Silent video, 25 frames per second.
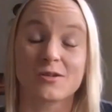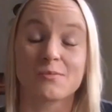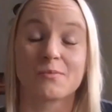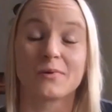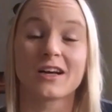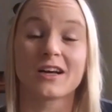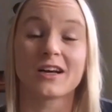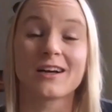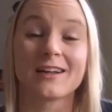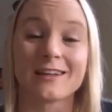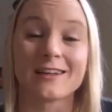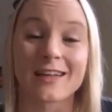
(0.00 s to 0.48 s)

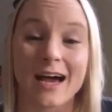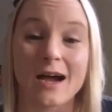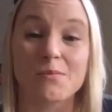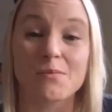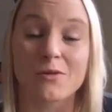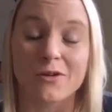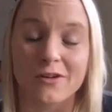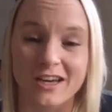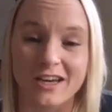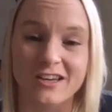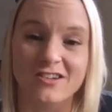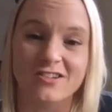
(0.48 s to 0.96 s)
but
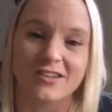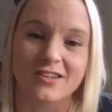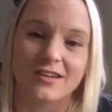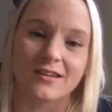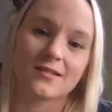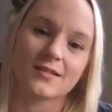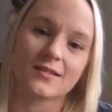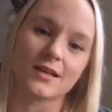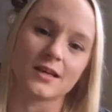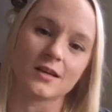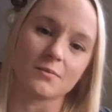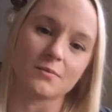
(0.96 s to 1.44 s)
collaboration
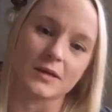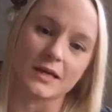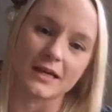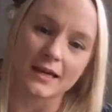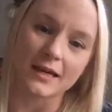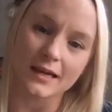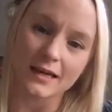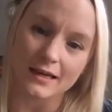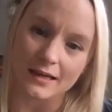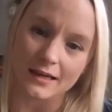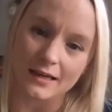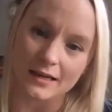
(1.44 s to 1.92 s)
is going to
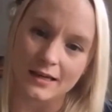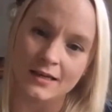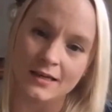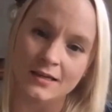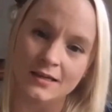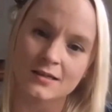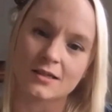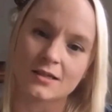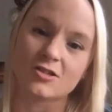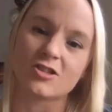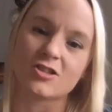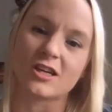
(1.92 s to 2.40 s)
be
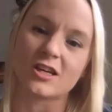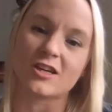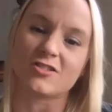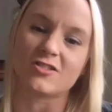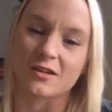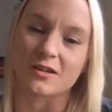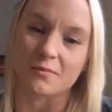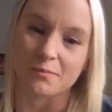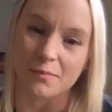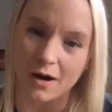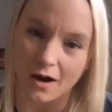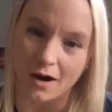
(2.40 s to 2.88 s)
key to
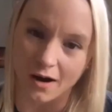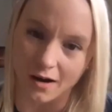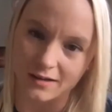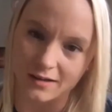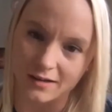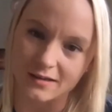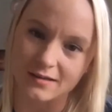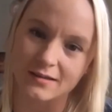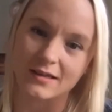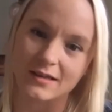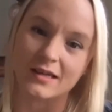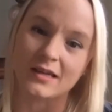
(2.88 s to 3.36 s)
changing
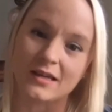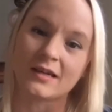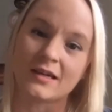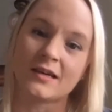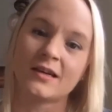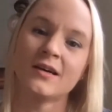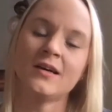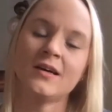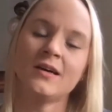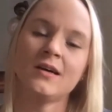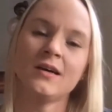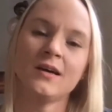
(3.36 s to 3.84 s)

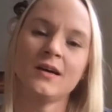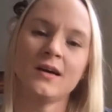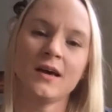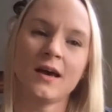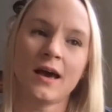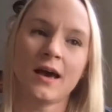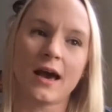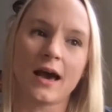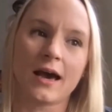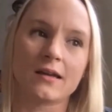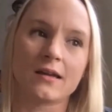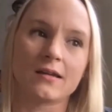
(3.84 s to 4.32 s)
policy
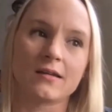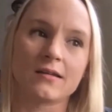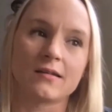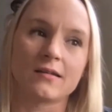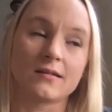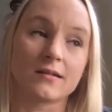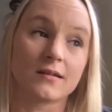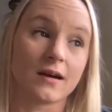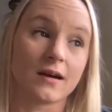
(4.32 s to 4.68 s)
and